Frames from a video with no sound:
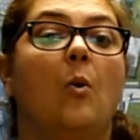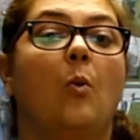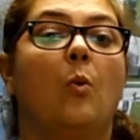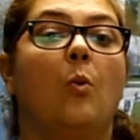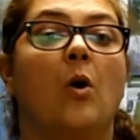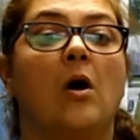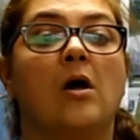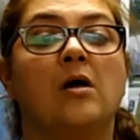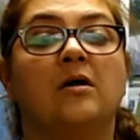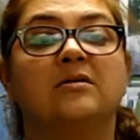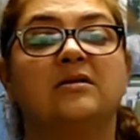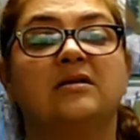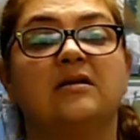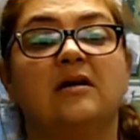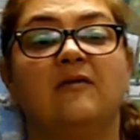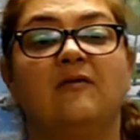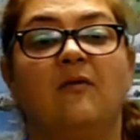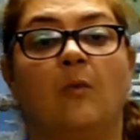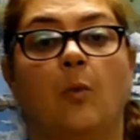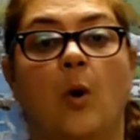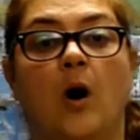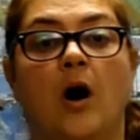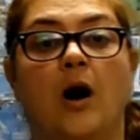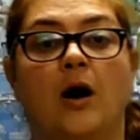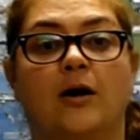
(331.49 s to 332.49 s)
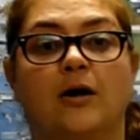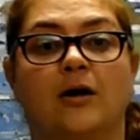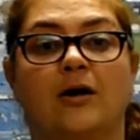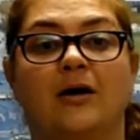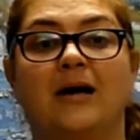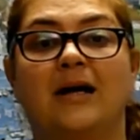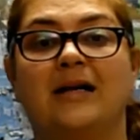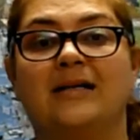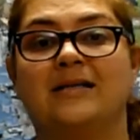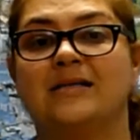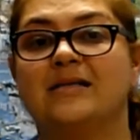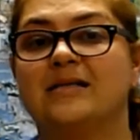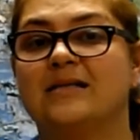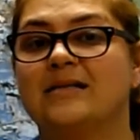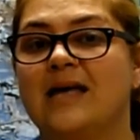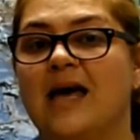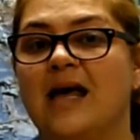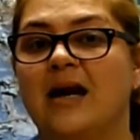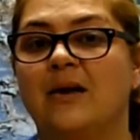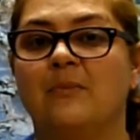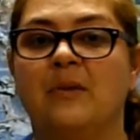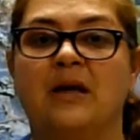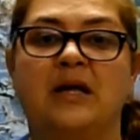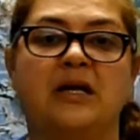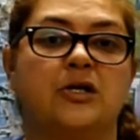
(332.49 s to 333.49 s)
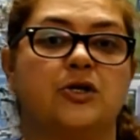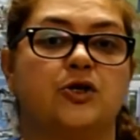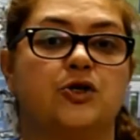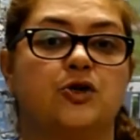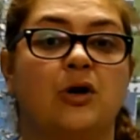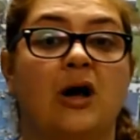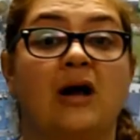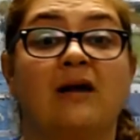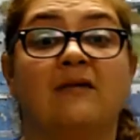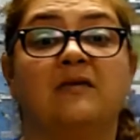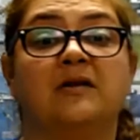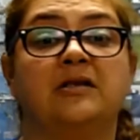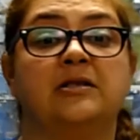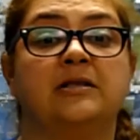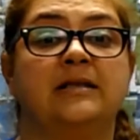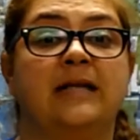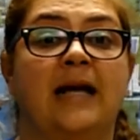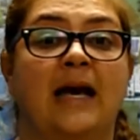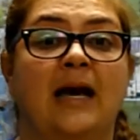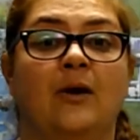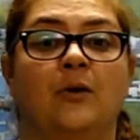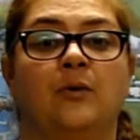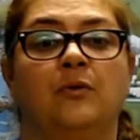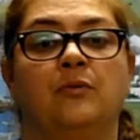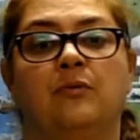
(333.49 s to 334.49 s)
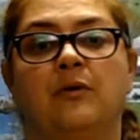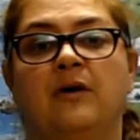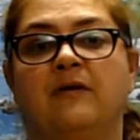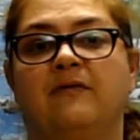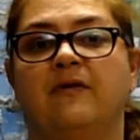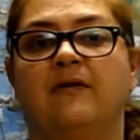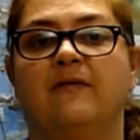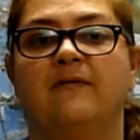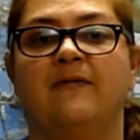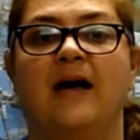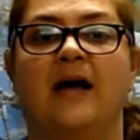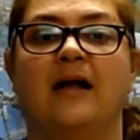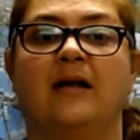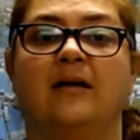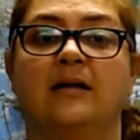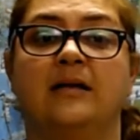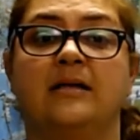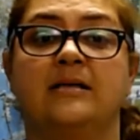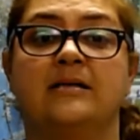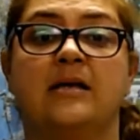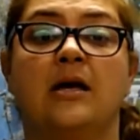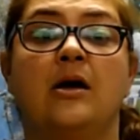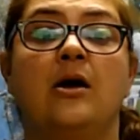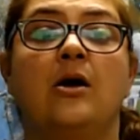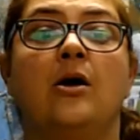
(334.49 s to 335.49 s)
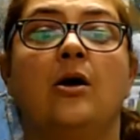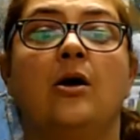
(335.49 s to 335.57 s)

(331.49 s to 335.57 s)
Walls of water and sediment travel down river valleys,